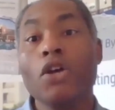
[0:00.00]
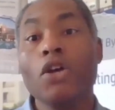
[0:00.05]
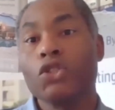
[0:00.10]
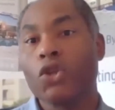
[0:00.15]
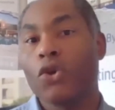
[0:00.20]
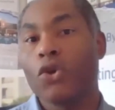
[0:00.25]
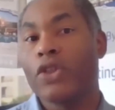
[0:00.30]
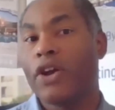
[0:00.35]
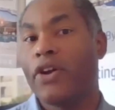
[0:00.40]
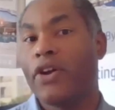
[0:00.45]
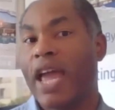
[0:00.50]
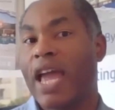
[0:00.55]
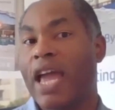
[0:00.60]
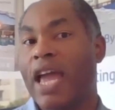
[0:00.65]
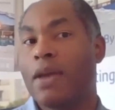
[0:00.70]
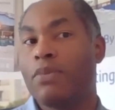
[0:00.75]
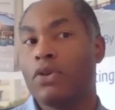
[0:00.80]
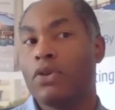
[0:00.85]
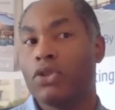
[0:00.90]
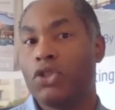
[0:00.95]
So they're
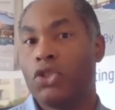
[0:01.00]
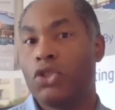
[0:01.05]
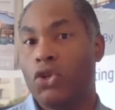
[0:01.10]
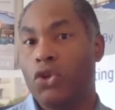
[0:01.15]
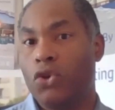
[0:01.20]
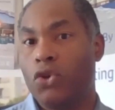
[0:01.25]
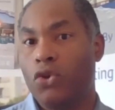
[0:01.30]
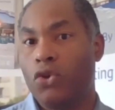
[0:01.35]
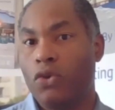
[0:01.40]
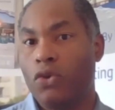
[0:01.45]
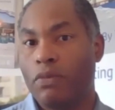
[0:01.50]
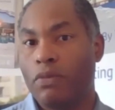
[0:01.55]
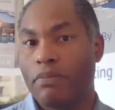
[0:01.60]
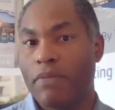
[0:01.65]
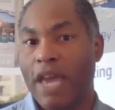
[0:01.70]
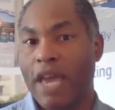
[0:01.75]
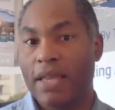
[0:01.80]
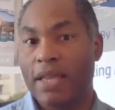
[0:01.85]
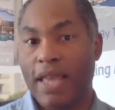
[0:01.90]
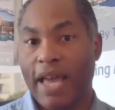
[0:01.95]
able to
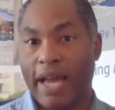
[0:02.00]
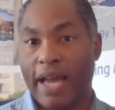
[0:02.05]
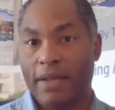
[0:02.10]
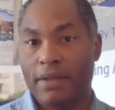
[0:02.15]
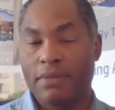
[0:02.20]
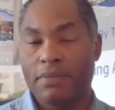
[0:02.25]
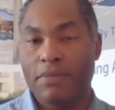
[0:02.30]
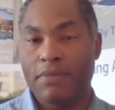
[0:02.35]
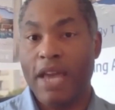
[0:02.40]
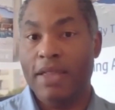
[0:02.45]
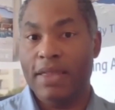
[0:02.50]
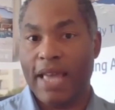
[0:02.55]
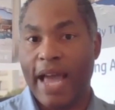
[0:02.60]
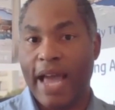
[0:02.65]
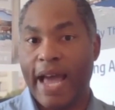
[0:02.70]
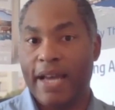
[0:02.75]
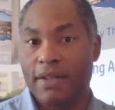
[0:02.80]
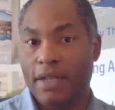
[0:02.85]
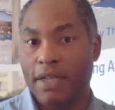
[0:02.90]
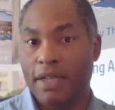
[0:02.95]
make that
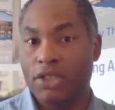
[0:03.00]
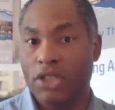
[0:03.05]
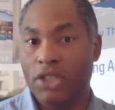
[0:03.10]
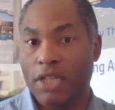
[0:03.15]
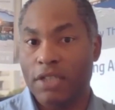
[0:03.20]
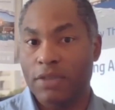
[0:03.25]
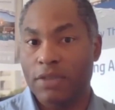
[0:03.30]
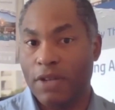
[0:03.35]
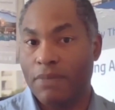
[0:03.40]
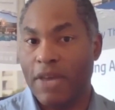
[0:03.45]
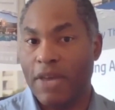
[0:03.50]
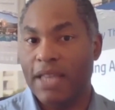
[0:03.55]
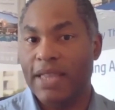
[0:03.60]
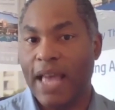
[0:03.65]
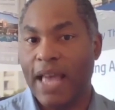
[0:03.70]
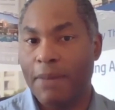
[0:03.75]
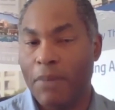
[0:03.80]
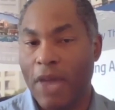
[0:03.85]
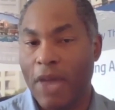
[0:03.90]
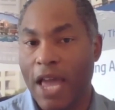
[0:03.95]
adjustment, make
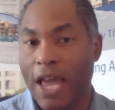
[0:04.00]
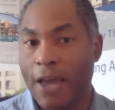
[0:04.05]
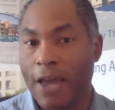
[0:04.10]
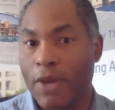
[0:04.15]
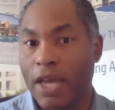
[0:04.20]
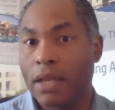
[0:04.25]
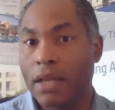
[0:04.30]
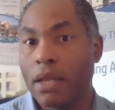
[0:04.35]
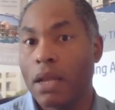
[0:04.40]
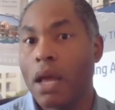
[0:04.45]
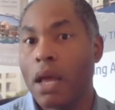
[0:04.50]
that payment.